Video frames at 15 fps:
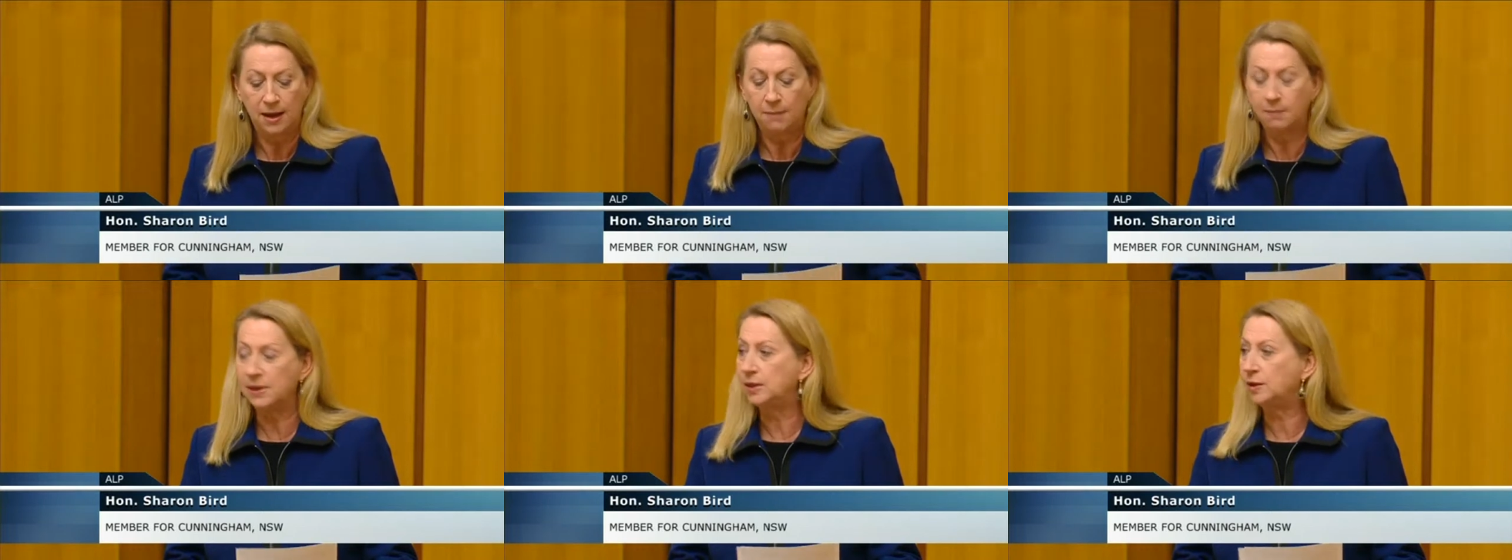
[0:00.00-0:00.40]

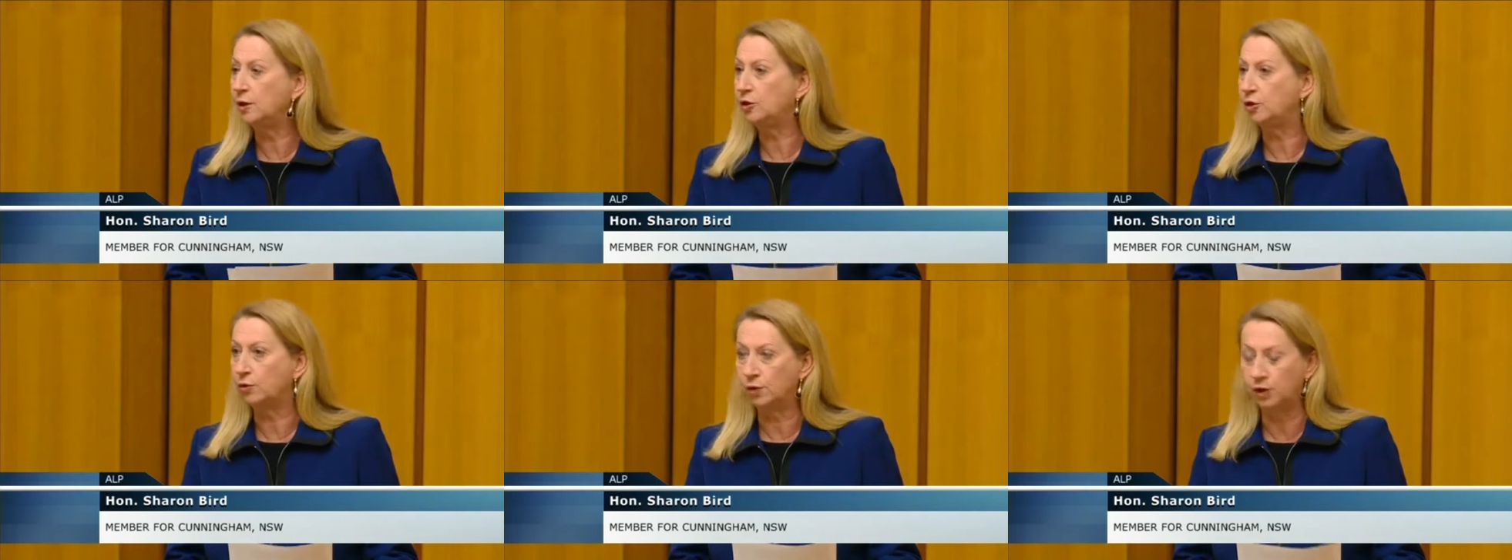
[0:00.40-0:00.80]

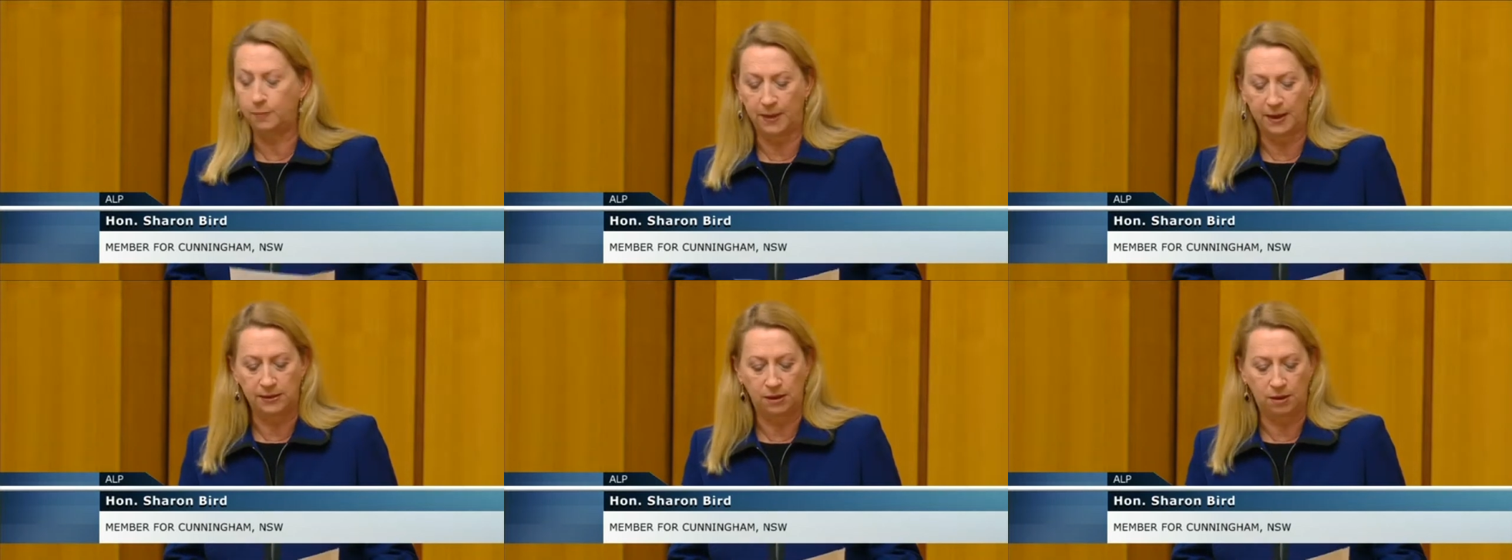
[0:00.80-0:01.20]
Mr George
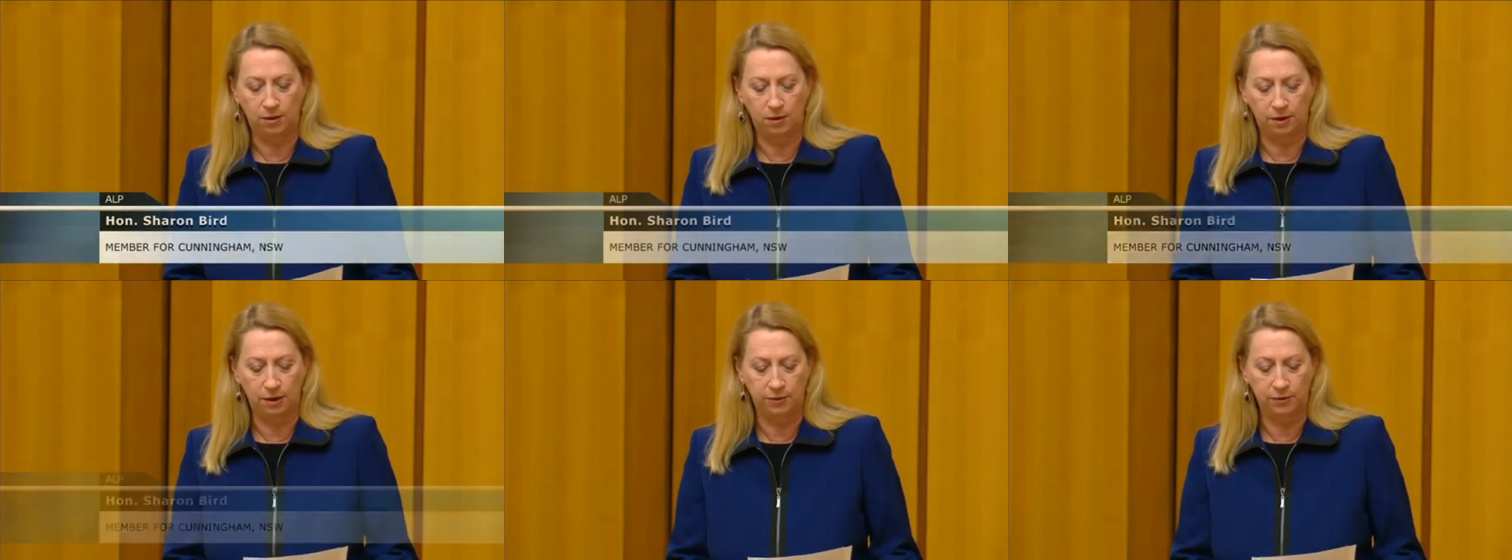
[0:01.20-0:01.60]

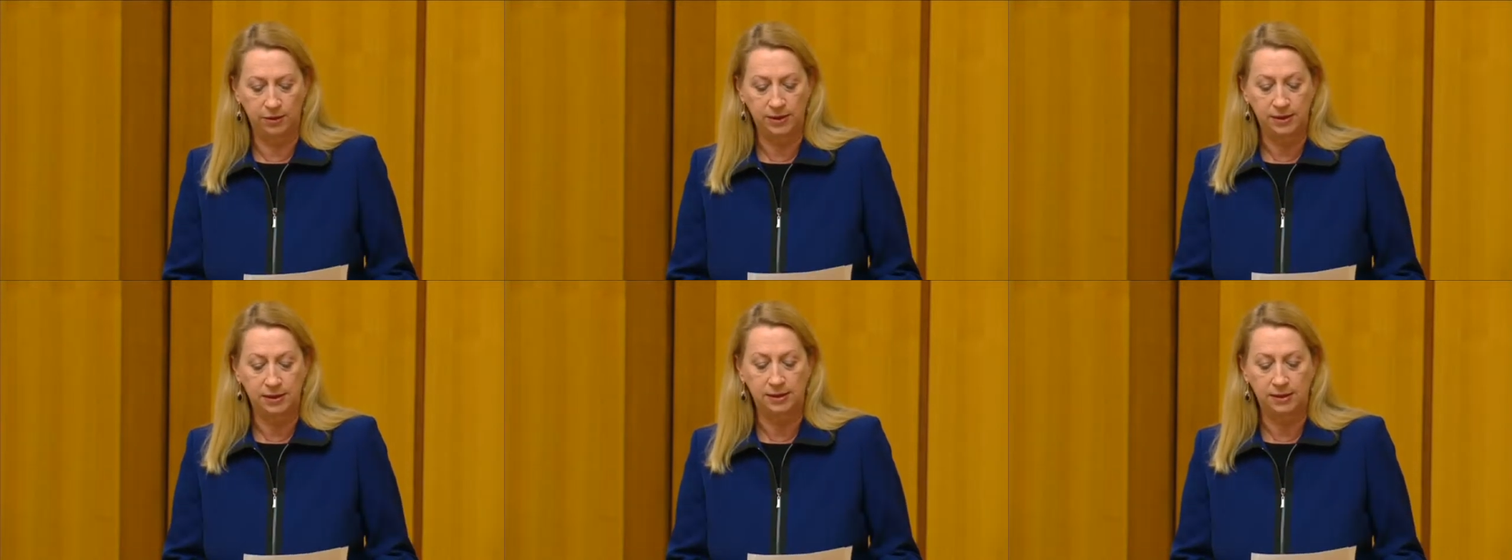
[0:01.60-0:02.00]
Bartolo,
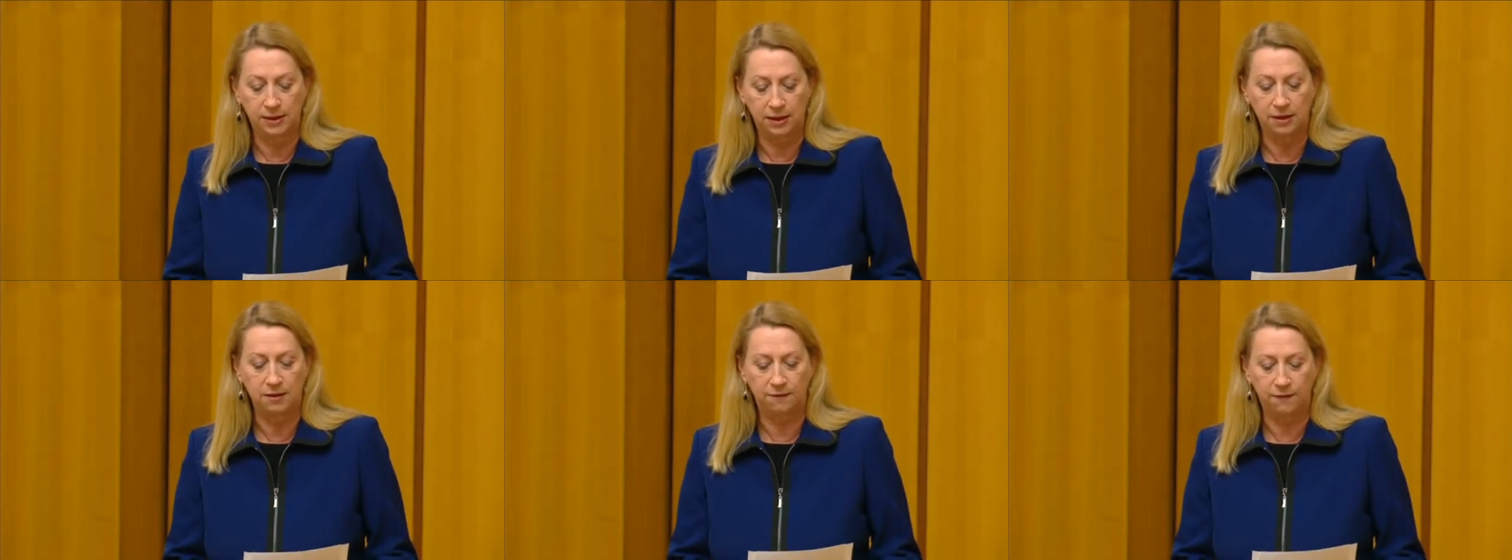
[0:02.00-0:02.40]
who's the
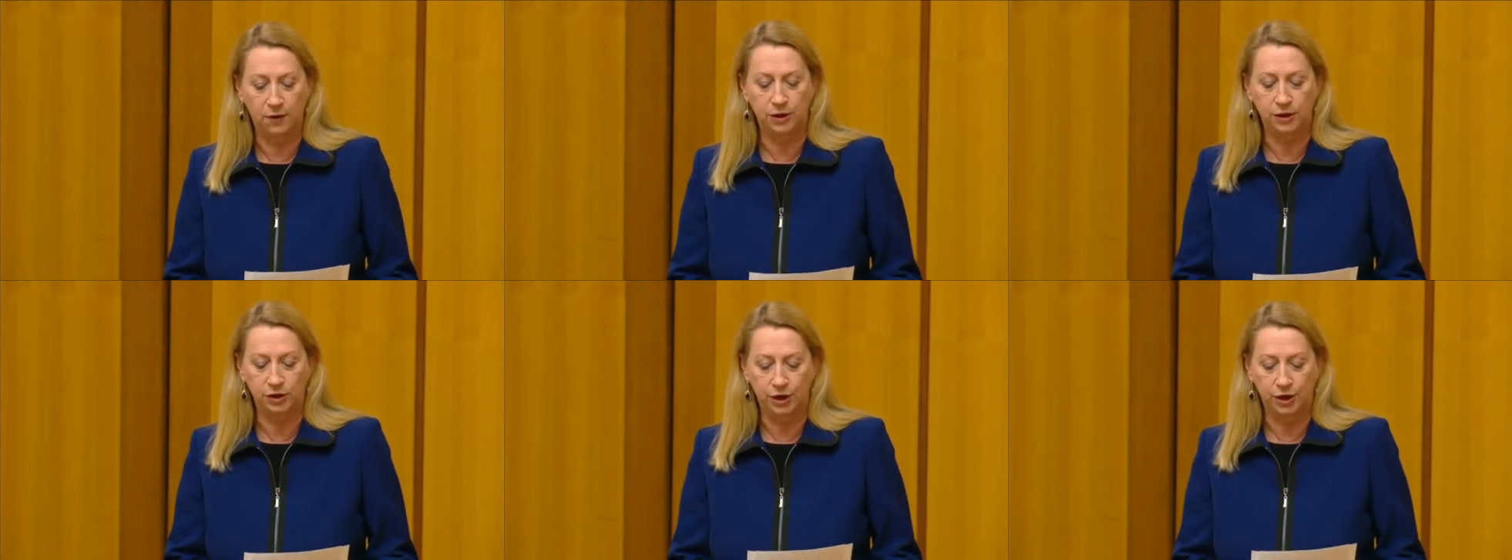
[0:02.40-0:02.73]
Senior Vice